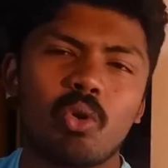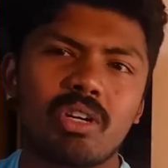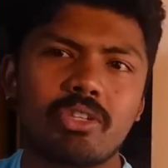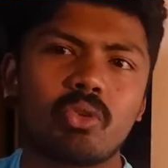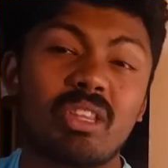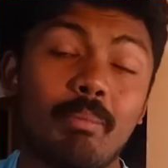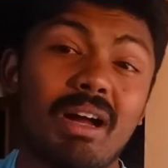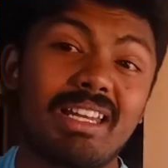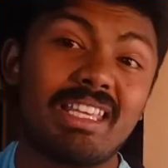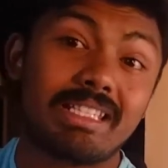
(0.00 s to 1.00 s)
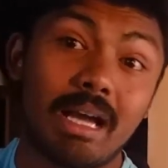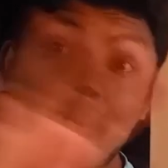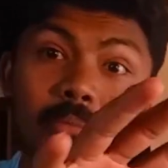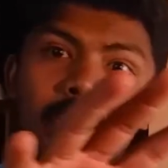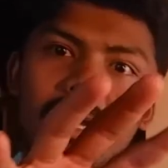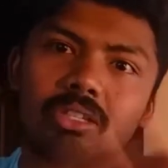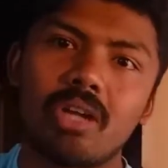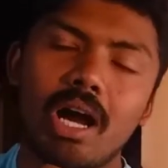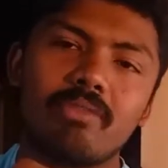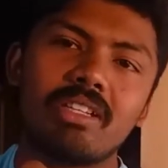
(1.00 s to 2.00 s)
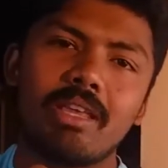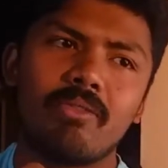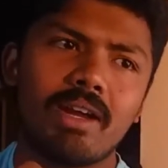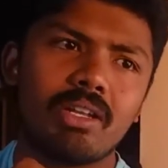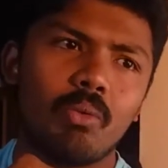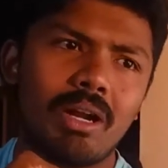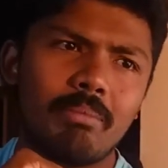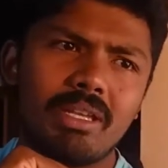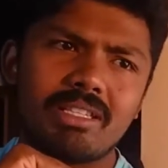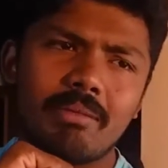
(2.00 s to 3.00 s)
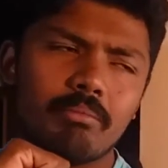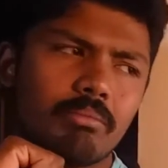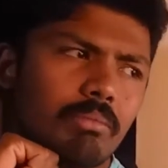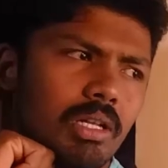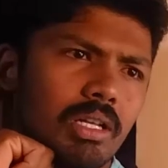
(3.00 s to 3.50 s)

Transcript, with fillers: we already saw the part he's coming back you know after they find the One Piece I'm